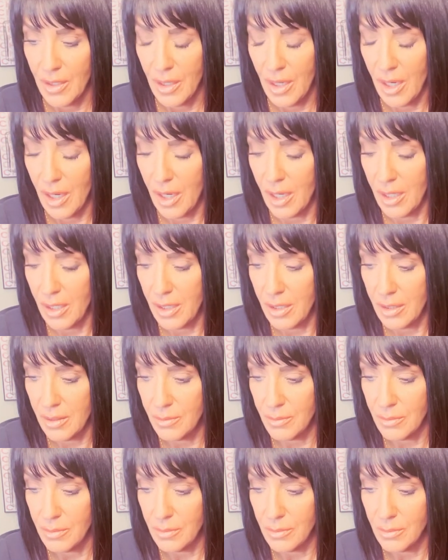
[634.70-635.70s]
uh,
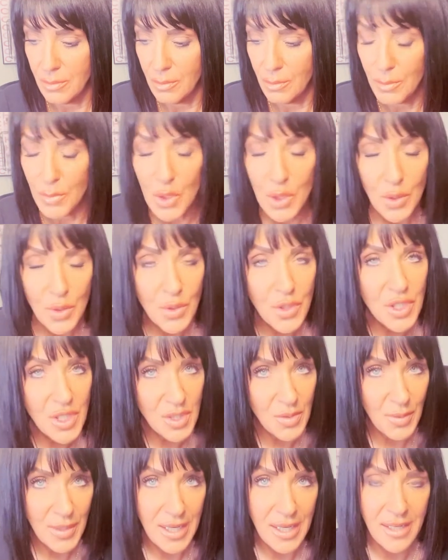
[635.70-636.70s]
mood
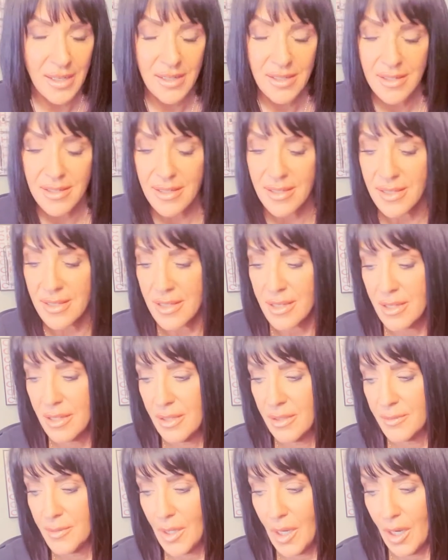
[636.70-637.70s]
swings,
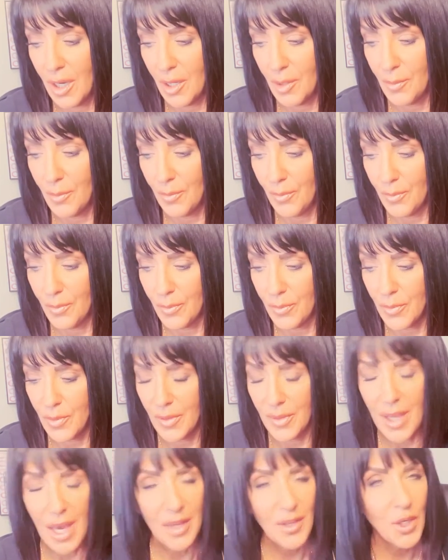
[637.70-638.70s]
um,
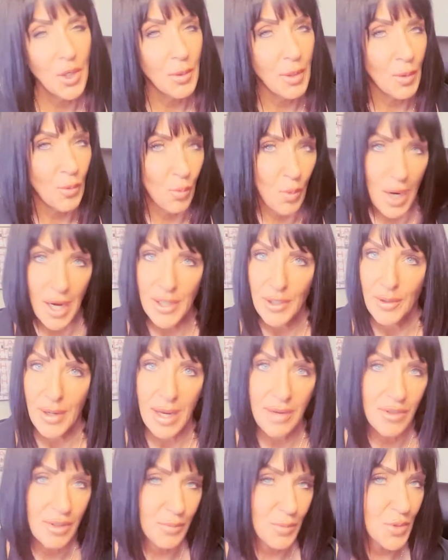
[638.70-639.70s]
not knowing why you're
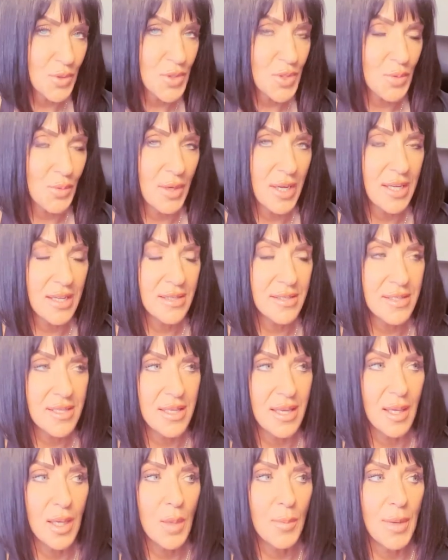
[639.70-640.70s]
having mood swings.
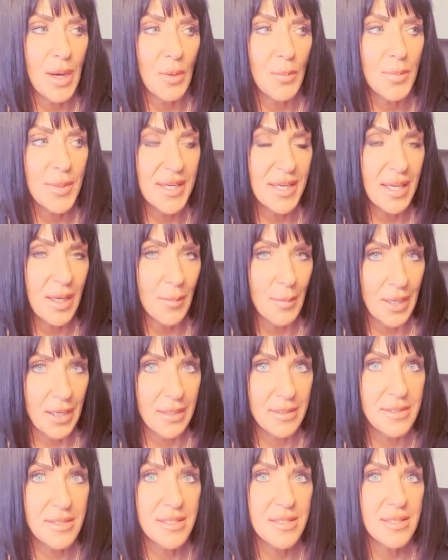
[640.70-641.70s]
Think about
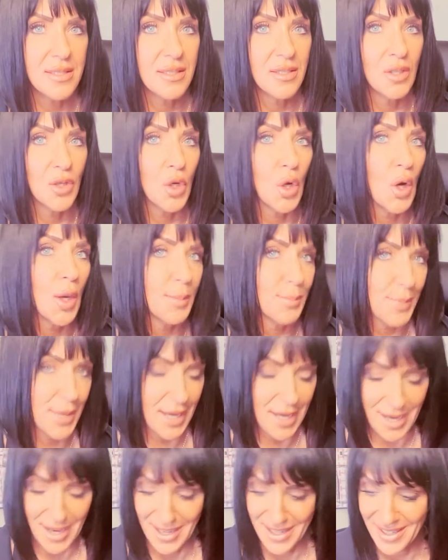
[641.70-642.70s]
PMS, gone bad.